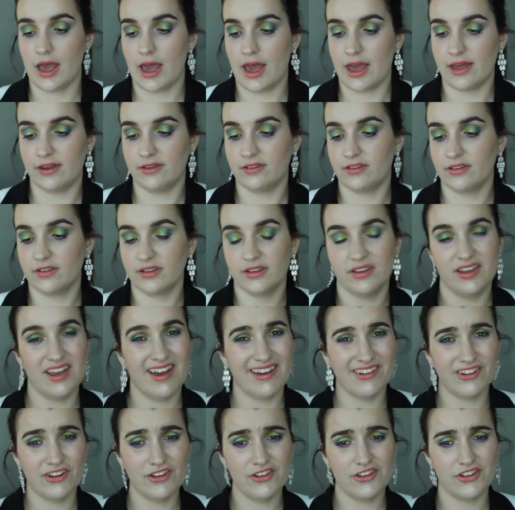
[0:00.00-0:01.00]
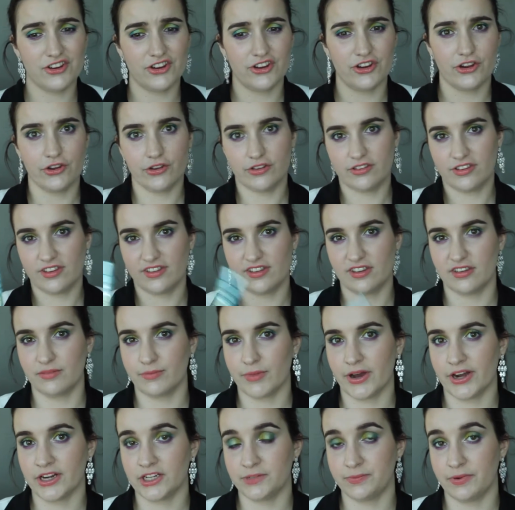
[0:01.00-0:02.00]
And yeah, I don't use this as
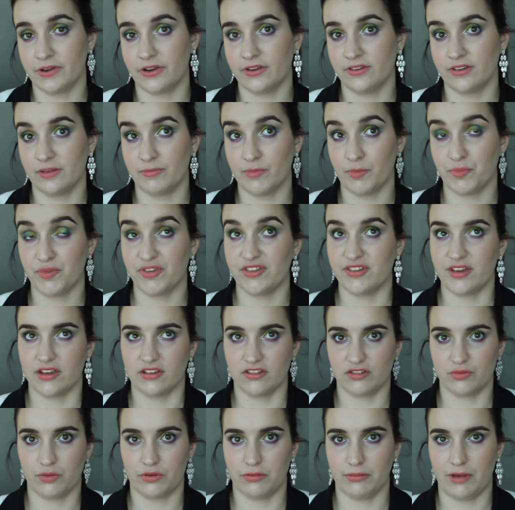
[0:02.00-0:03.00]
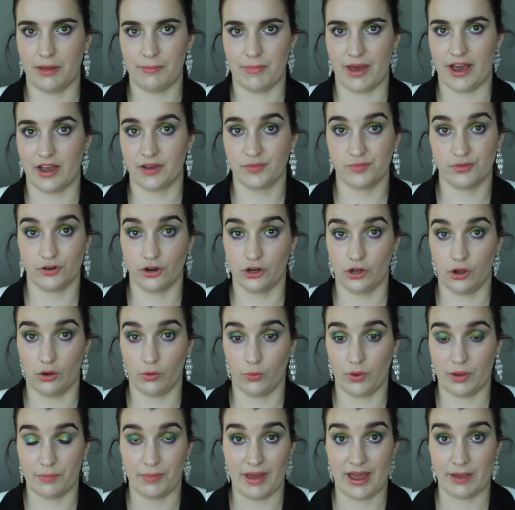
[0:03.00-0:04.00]
much because I'm obsessed with my Macbook Pro
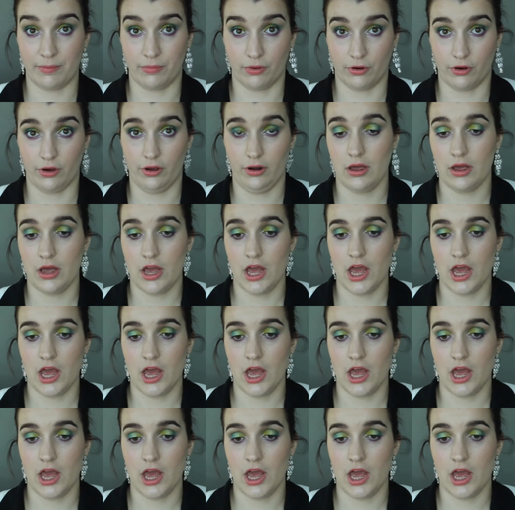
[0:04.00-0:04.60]
Longwear paint pot.